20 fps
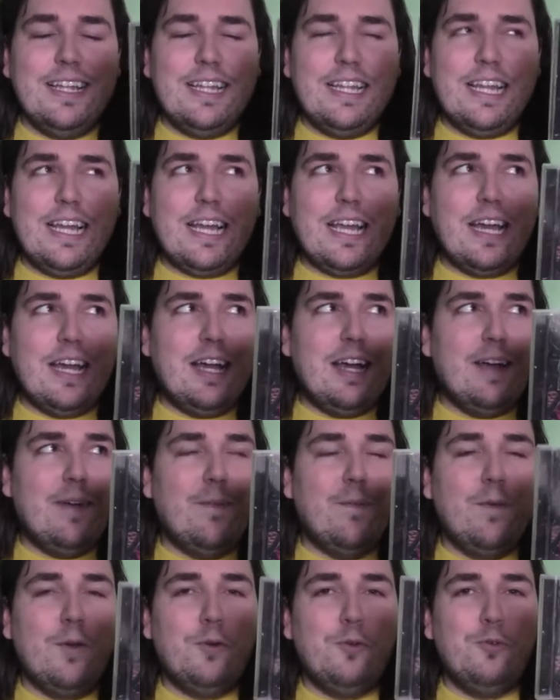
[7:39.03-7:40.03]
like
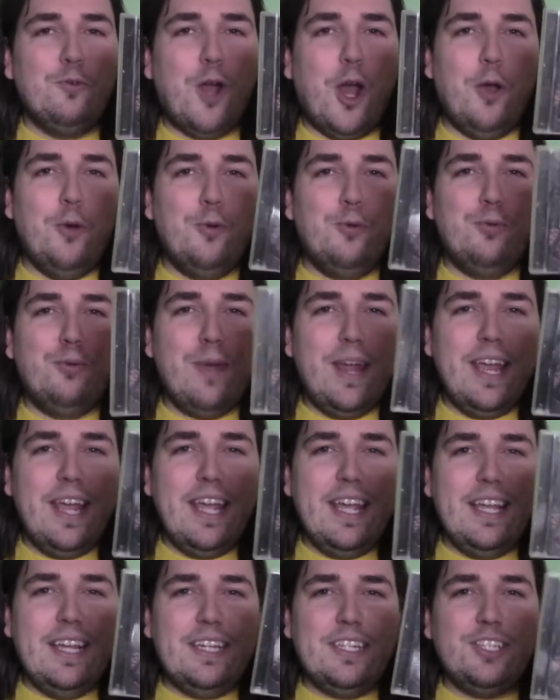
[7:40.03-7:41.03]
a
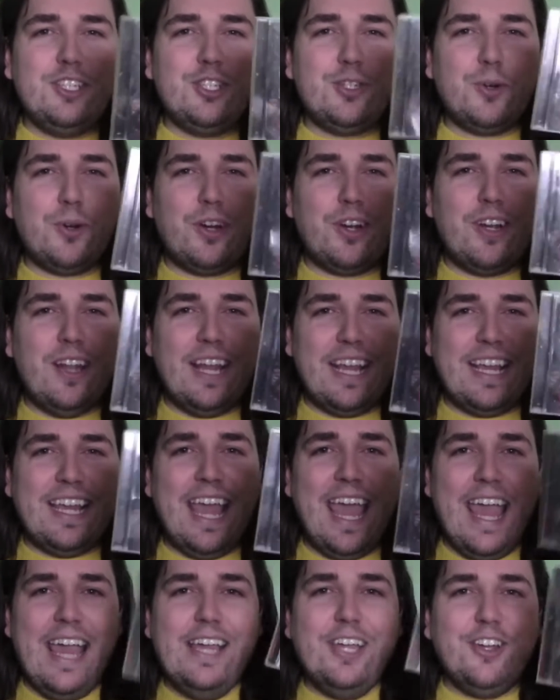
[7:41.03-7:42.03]
rage or like
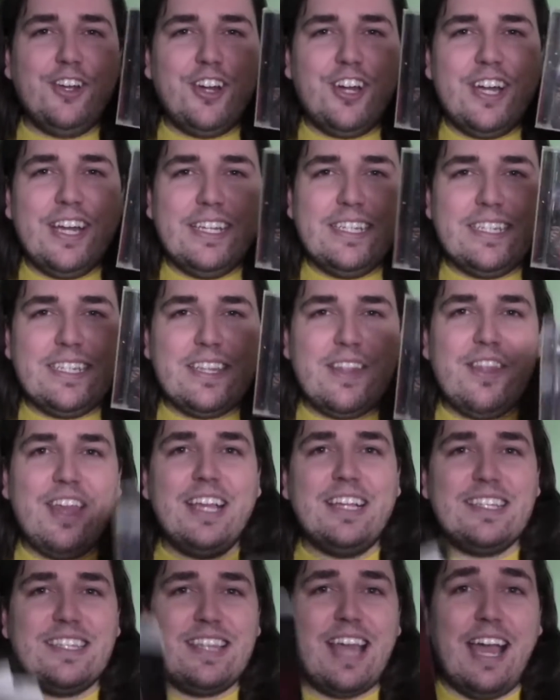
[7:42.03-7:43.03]
anger into
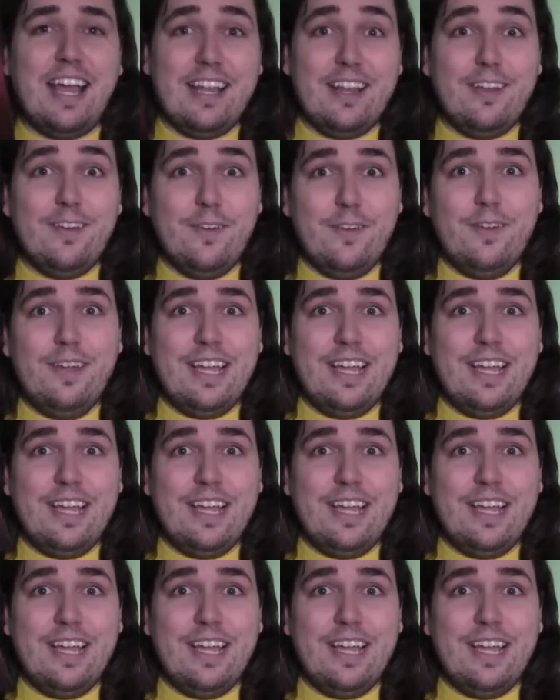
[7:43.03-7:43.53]
this that